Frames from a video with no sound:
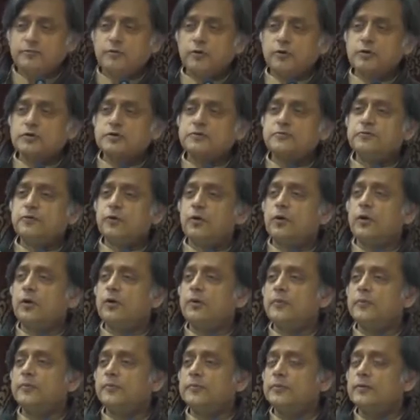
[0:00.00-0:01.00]

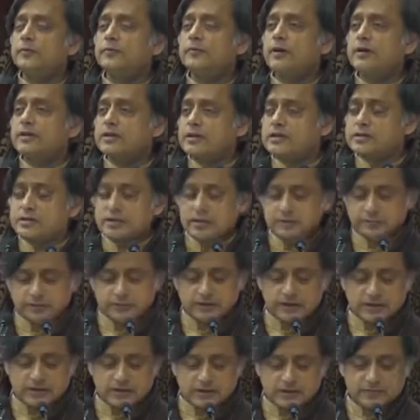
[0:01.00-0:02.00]
44 registered
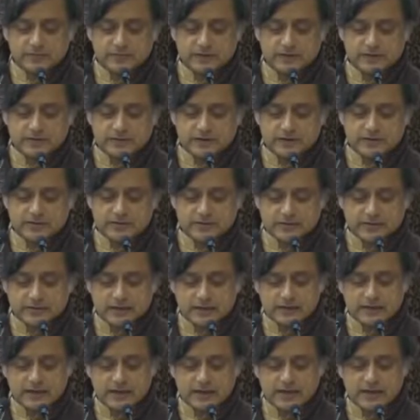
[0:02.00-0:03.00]
political parties
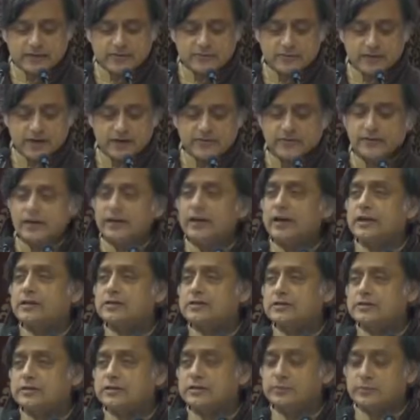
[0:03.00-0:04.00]
recognized by the
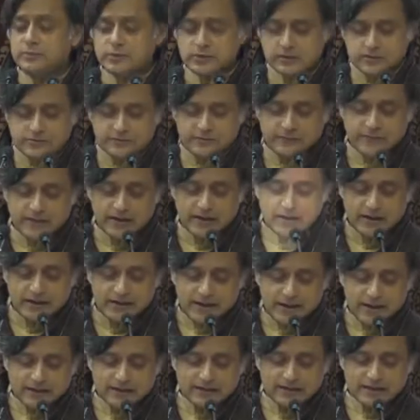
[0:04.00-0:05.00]
Election Commission
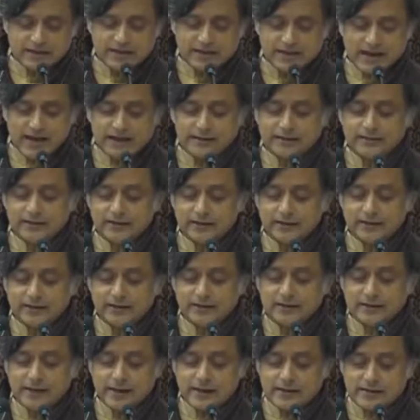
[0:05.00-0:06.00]
and a
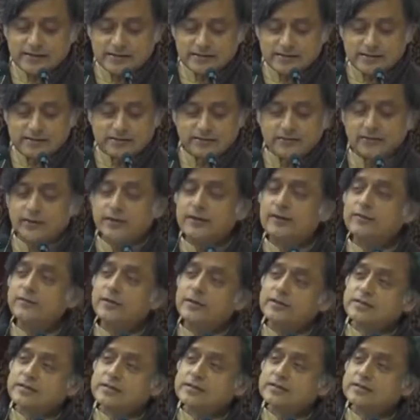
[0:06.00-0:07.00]
staggering 93
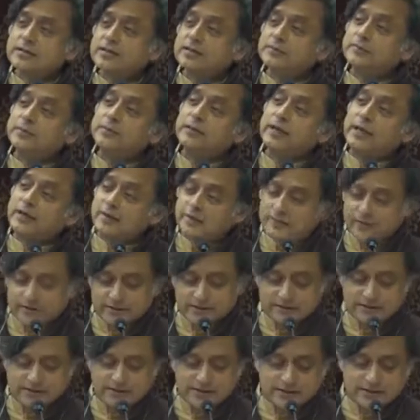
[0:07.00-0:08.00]
registered but
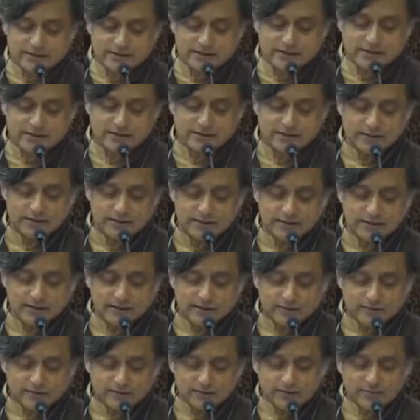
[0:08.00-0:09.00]
unrecognized,
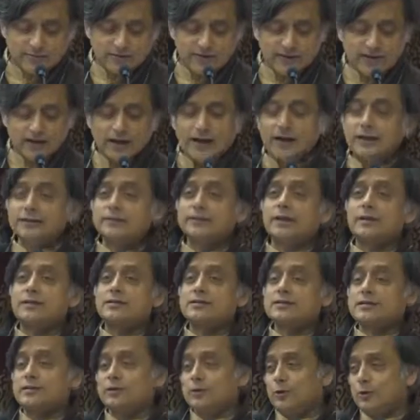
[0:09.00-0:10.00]
from the
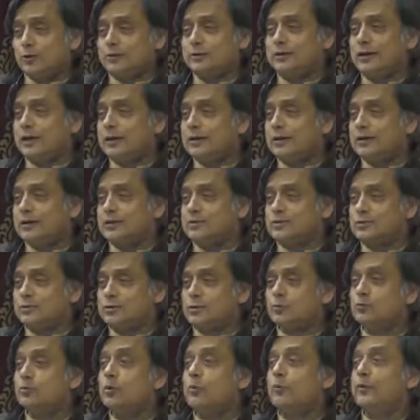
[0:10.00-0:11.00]
Adarsh Lok Dal to the
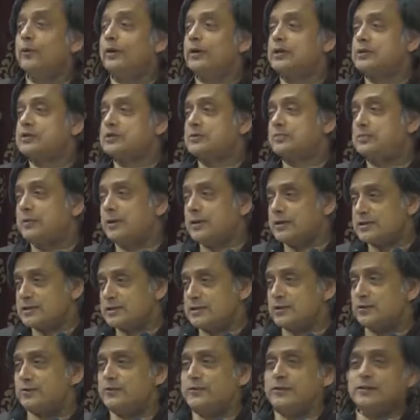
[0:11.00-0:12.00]
Womanist
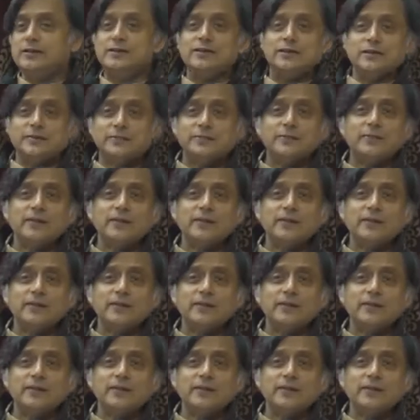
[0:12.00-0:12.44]
Party of India.